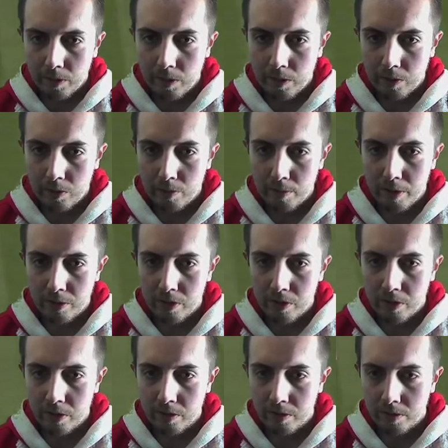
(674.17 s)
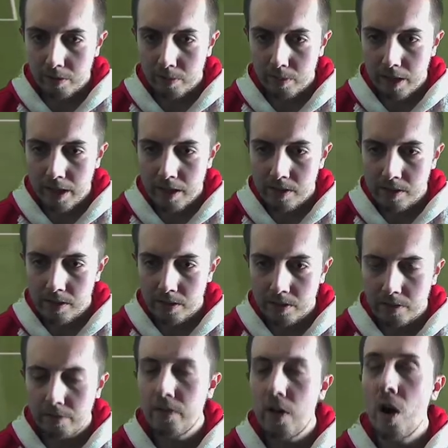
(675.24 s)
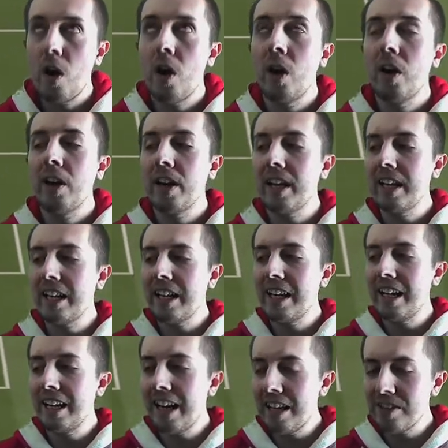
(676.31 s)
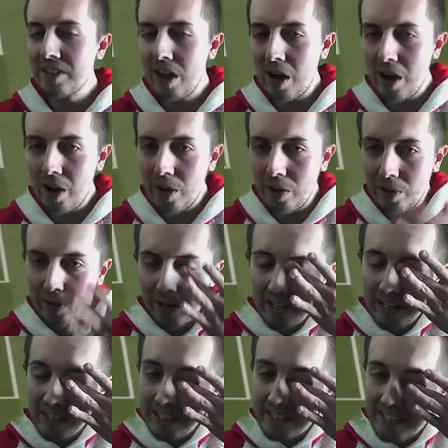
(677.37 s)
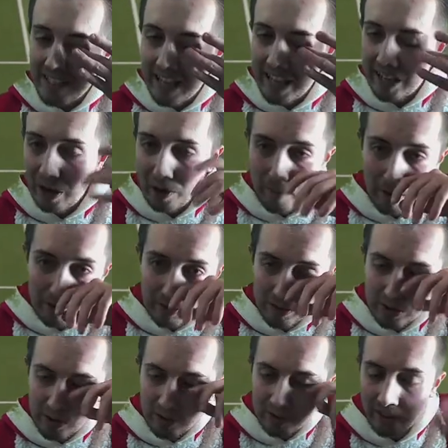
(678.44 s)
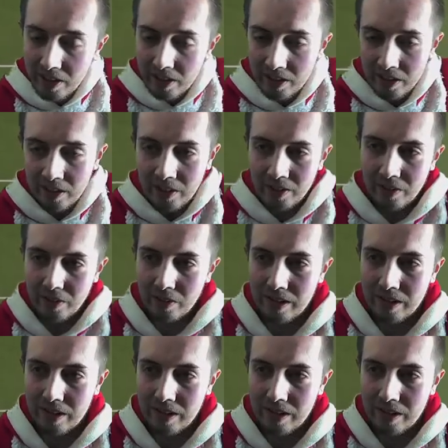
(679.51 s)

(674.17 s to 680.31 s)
Or Maradona, please. Finally, let's go. Diego Maradona with an